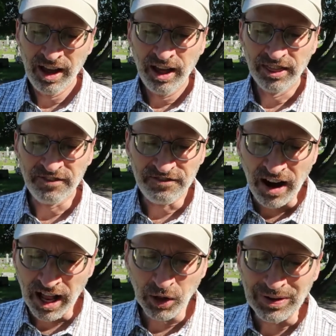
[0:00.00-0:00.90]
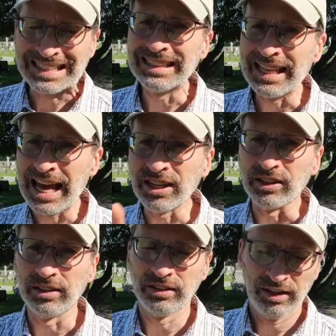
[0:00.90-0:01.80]
The following
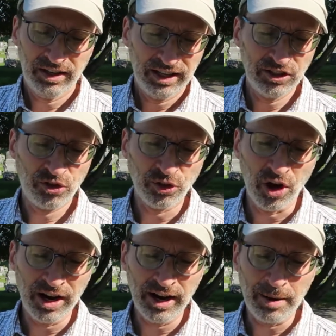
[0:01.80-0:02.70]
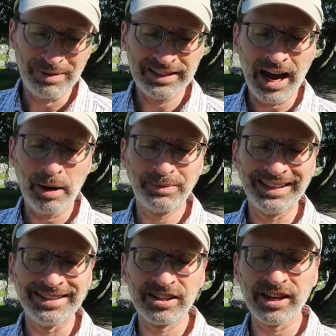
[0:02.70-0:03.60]
letter is drawn up, adopted,
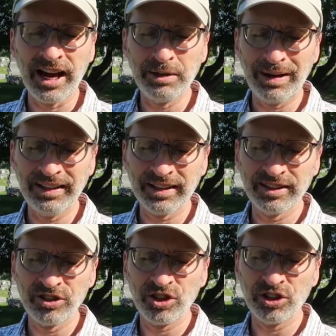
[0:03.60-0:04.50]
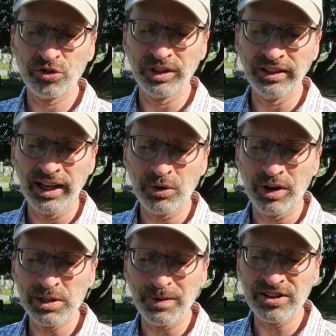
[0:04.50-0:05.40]
and signed by the consistory and
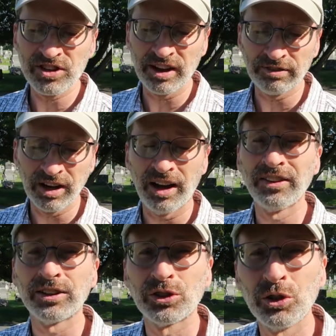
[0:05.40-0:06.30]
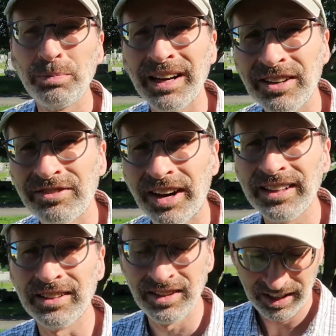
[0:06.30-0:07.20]
likewise by several others who'd been
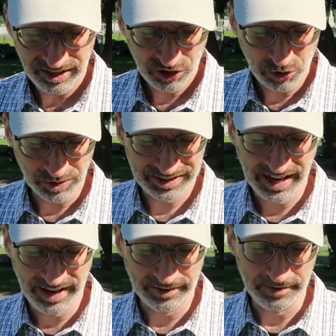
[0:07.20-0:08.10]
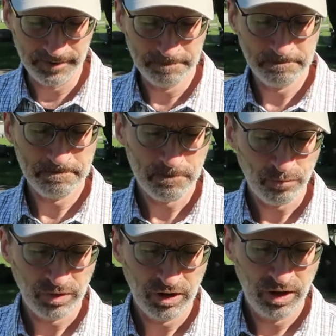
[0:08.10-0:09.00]
invited to attend.
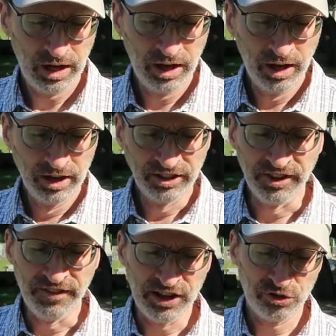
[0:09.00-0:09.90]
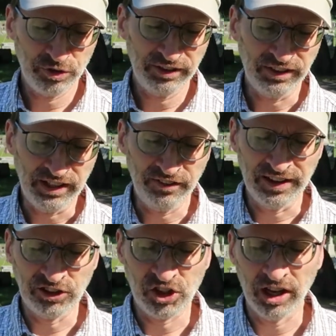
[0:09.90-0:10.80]
To the vestry of the
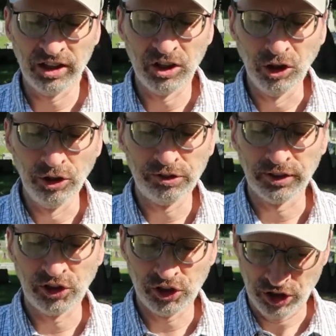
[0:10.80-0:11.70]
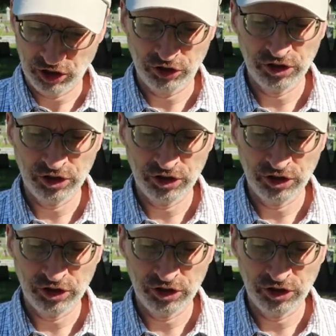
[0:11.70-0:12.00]
Evangelical Lutheran Church,